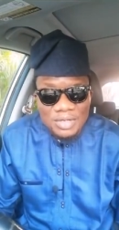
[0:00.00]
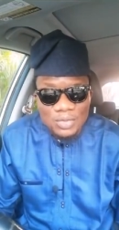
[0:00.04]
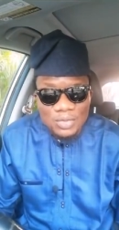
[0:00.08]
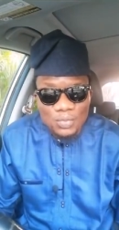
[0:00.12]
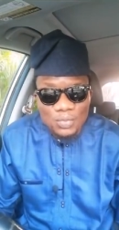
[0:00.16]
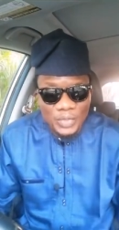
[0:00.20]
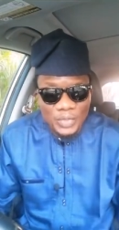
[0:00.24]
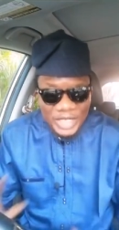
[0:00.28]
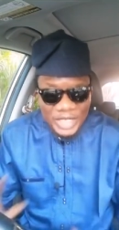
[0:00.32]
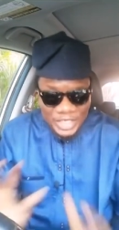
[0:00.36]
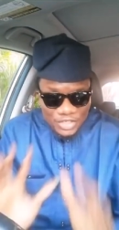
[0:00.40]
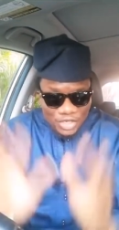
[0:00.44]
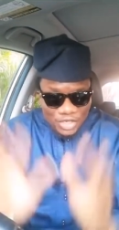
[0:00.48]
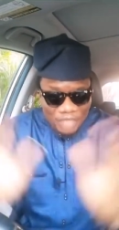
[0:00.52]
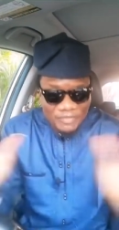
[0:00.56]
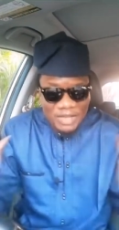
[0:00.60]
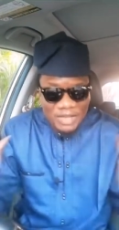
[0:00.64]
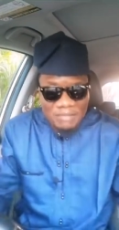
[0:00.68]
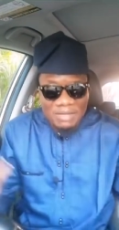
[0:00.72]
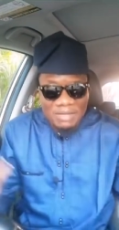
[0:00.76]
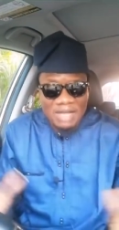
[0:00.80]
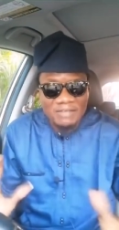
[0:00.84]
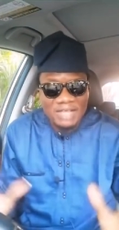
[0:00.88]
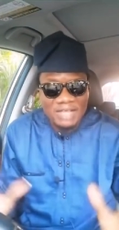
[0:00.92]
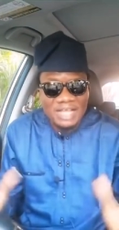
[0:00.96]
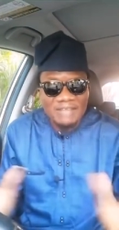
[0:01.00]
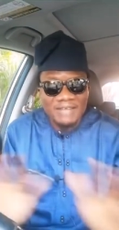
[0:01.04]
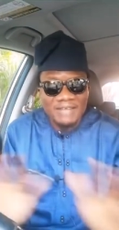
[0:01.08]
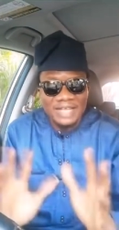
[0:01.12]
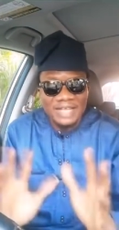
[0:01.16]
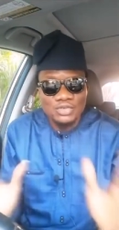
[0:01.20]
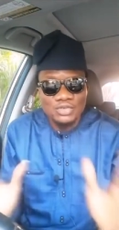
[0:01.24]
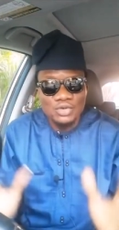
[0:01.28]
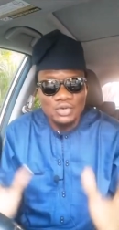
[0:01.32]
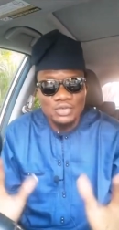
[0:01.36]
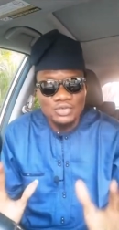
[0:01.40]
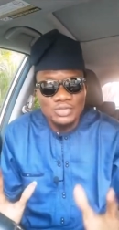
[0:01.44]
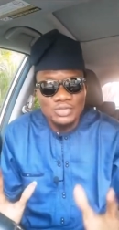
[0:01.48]
Which of them have ever
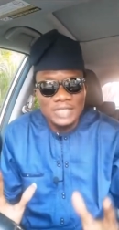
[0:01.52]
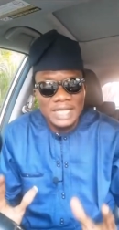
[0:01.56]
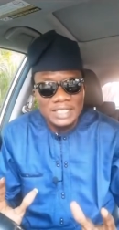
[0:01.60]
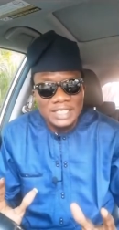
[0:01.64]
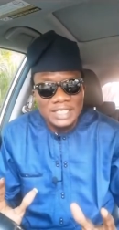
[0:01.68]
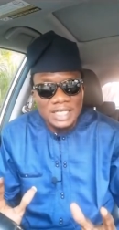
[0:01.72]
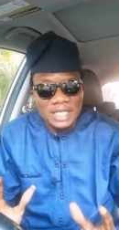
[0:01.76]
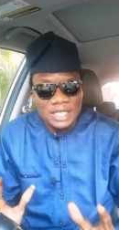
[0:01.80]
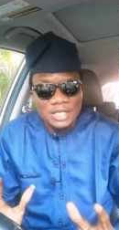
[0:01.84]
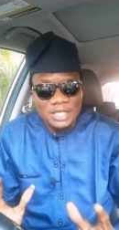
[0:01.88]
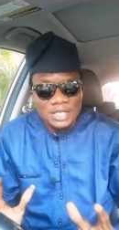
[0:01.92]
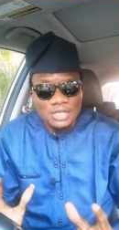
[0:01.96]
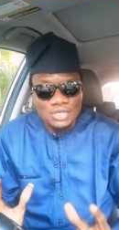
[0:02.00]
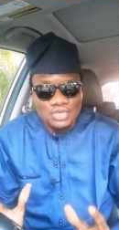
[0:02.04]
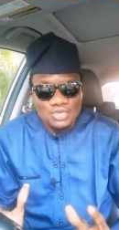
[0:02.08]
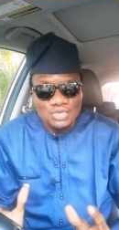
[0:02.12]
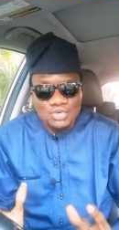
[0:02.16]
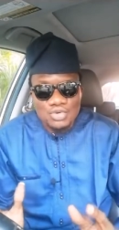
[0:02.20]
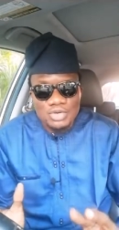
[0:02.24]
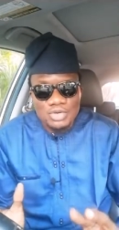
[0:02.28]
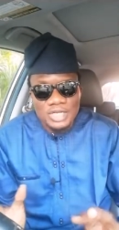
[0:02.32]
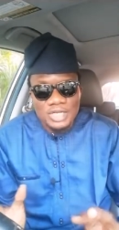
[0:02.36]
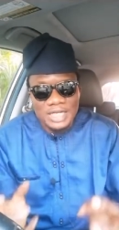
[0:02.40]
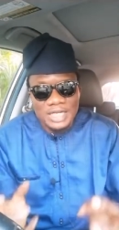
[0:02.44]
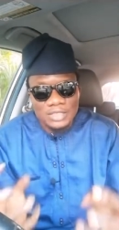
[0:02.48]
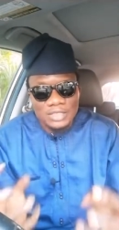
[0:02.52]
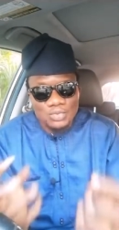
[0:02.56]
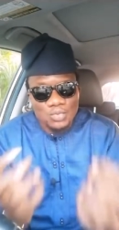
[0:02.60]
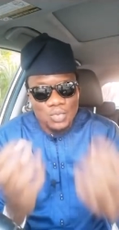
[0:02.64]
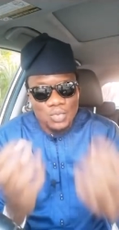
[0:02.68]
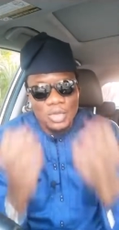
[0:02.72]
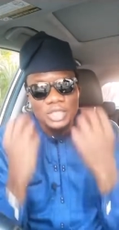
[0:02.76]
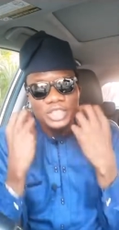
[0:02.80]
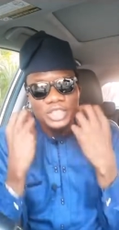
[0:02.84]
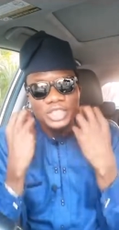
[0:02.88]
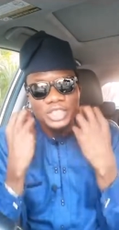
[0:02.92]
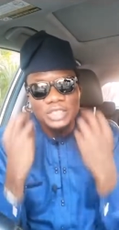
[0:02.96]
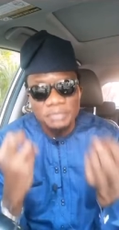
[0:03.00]
told you that you can
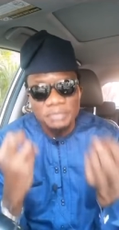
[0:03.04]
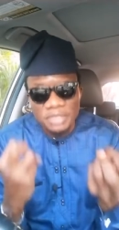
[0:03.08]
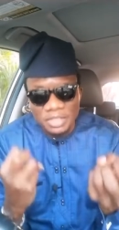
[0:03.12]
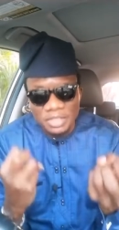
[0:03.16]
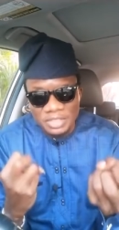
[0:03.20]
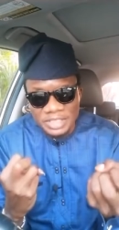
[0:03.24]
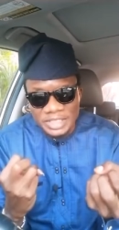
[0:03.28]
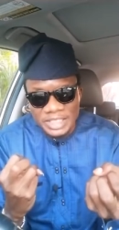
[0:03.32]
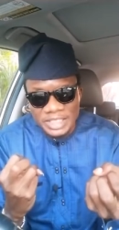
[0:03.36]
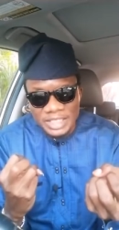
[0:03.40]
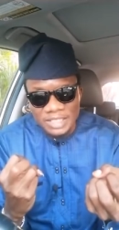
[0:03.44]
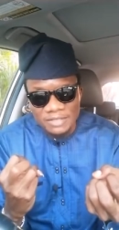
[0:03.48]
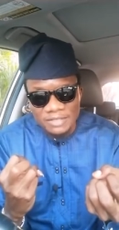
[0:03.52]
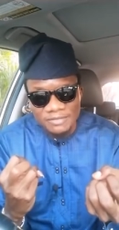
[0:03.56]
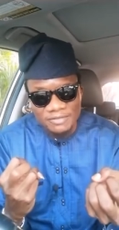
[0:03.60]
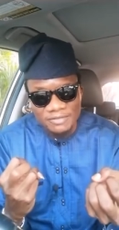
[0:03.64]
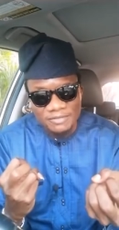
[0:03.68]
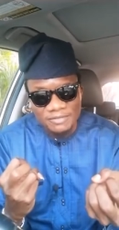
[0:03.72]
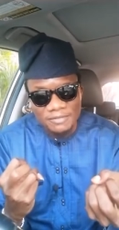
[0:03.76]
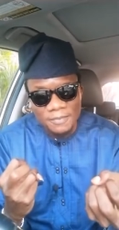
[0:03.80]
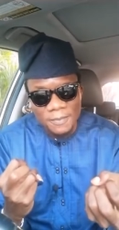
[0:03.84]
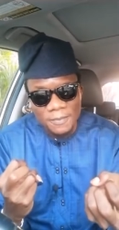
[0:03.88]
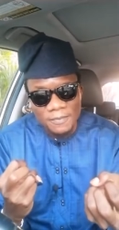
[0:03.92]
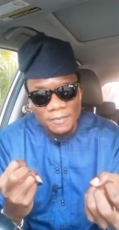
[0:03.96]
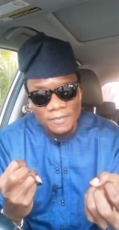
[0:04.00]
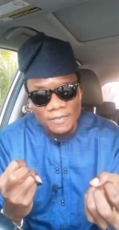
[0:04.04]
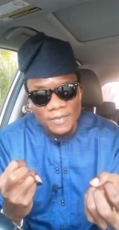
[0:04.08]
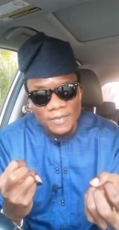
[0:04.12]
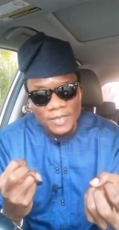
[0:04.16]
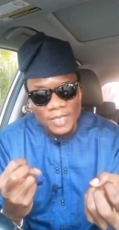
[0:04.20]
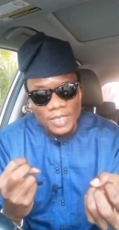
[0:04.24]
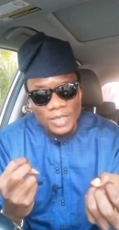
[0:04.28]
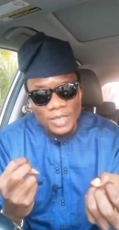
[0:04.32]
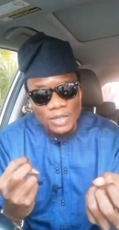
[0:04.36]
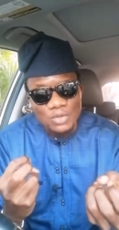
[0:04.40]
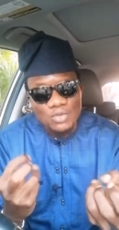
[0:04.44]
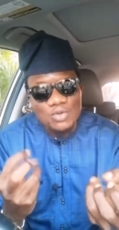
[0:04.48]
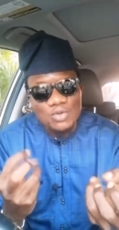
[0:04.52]
worship yourself?
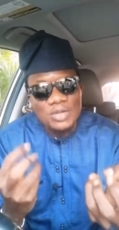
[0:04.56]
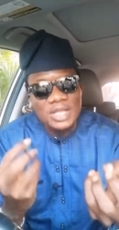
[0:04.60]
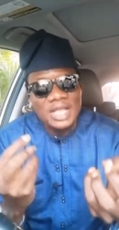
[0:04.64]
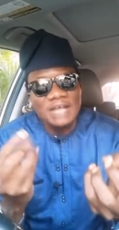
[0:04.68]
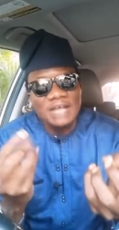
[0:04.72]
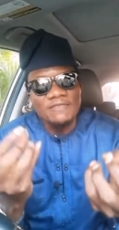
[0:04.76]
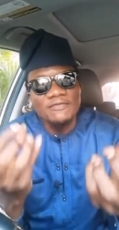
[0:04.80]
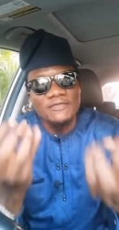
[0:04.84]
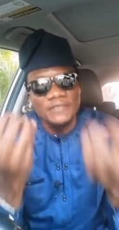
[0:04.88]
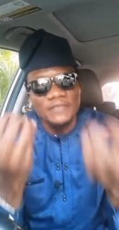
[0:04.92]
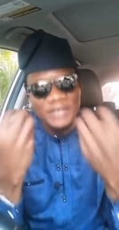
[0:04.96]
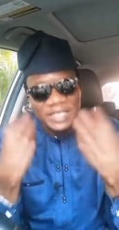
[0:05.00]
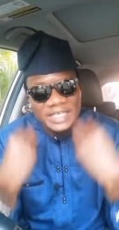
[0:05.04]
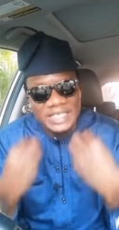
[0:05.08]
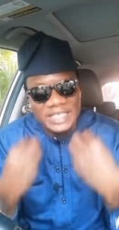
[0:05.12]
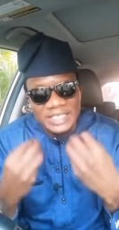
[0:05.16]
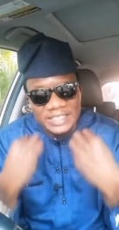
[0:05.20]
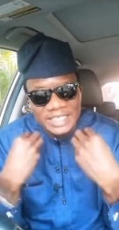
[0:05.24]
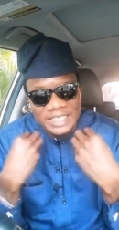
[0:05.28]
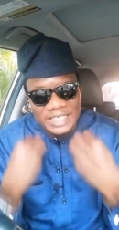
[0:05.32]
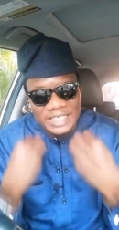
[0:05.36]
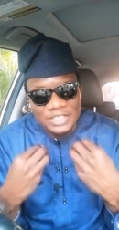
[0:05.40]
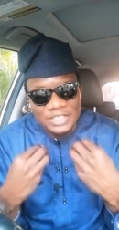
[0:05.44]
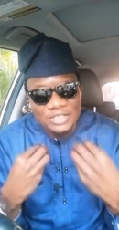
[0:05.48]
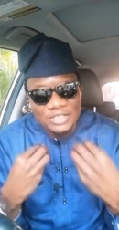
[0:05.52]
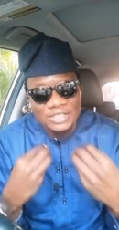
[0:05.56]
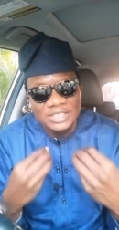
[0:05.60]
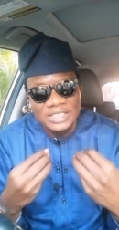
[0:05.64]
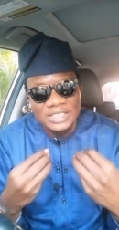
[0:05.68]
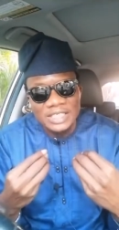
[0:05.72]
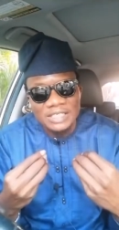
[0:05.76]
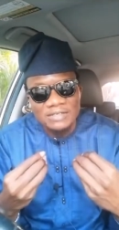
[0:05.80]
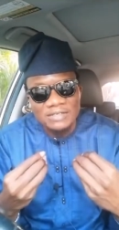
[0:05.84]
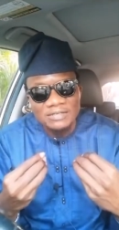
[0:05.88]
You can venerate yourself.